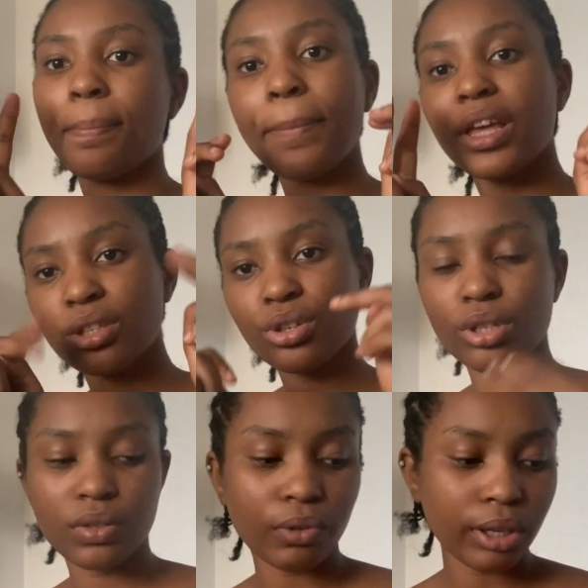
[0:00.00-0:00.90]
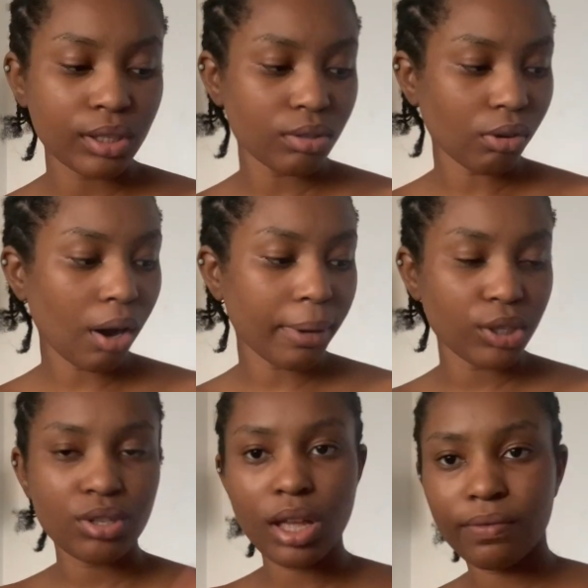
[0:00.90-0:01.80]
pictures for Instagram
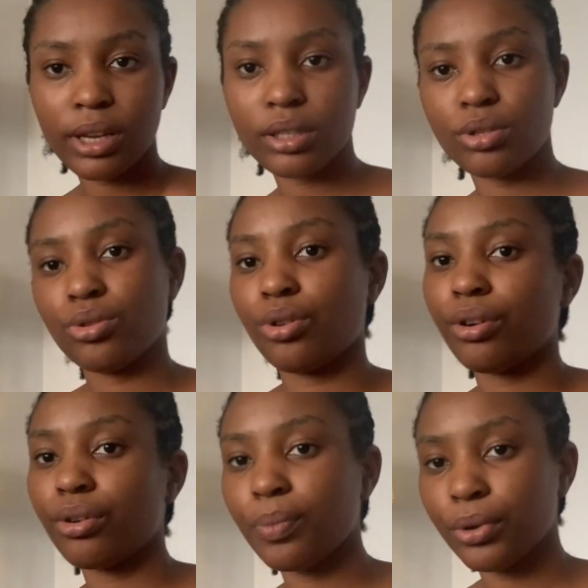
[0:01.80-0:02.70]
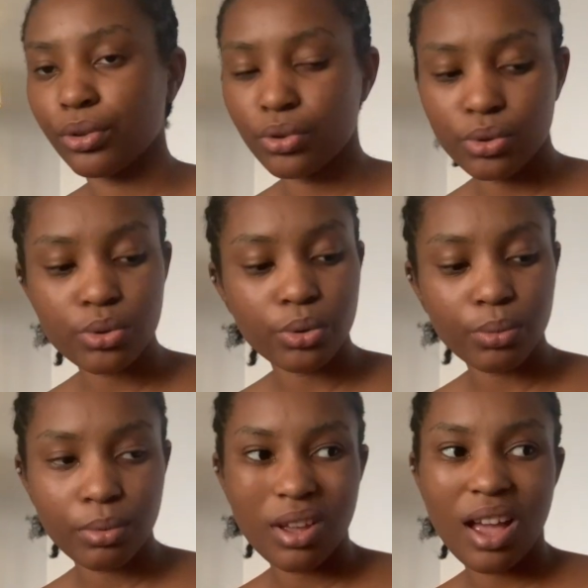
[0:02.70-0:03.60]
and just have like tutorial up on
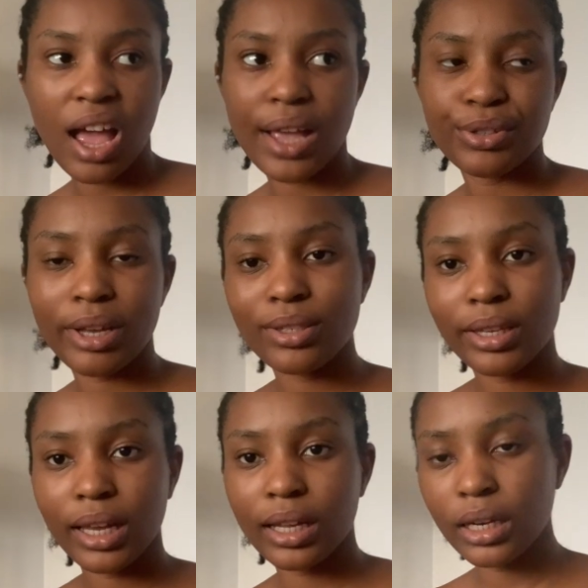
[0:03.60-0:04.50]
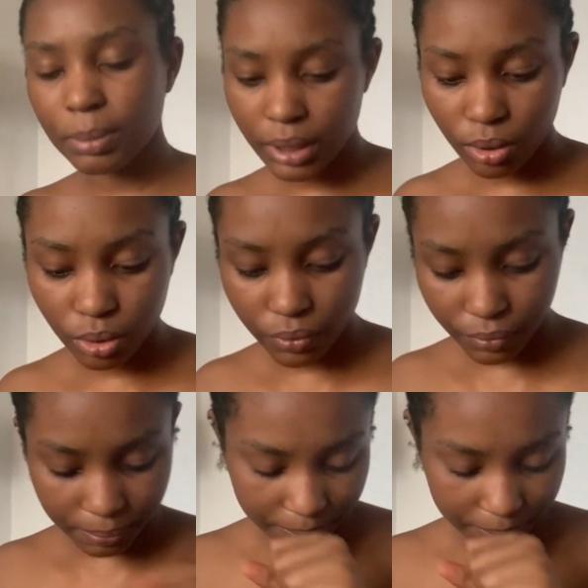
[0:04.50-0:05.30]
YouTube and try to get clips out of